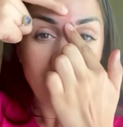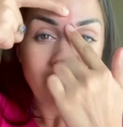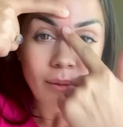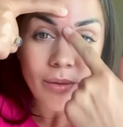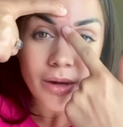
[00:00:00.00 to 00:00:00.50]

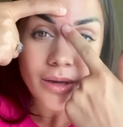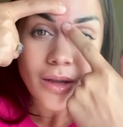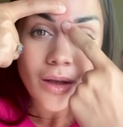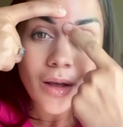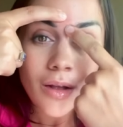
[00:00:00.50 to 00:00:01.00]
and we're going
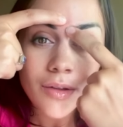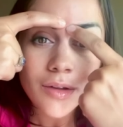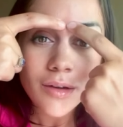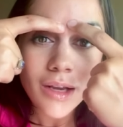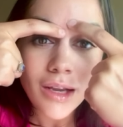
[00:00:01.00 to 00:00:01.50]
to
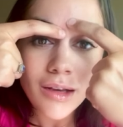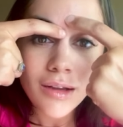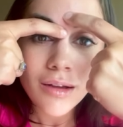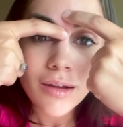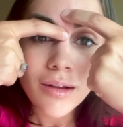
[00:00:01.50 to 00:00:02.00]
alternate
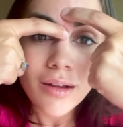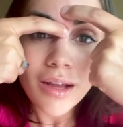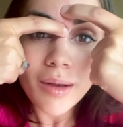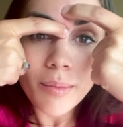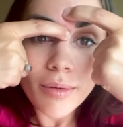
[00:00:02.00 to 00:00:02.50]

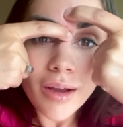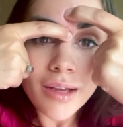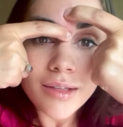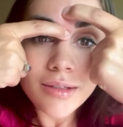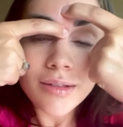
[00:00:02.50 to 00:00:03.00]
and
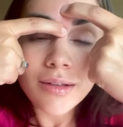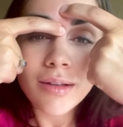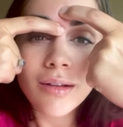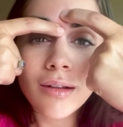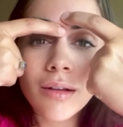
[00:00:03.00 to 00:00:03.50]
press,
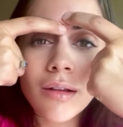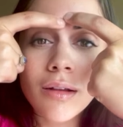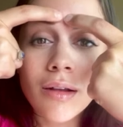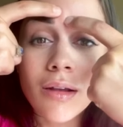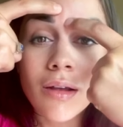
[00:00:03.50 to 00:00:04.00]

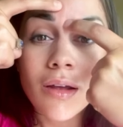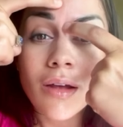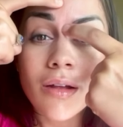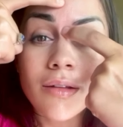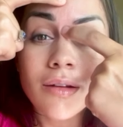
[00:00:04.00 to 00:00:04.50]

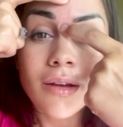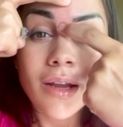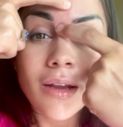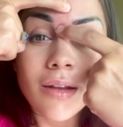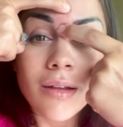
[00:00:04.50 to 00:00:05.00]

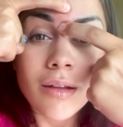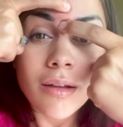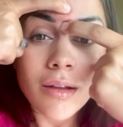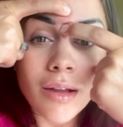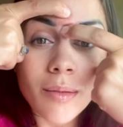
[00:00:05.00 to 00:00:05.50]
alternate
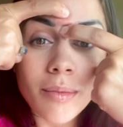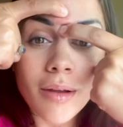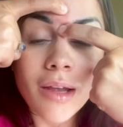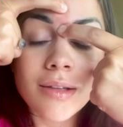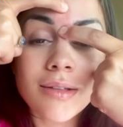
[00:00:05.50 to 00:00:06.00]
and
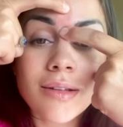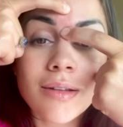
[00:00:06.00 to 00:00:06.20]
press.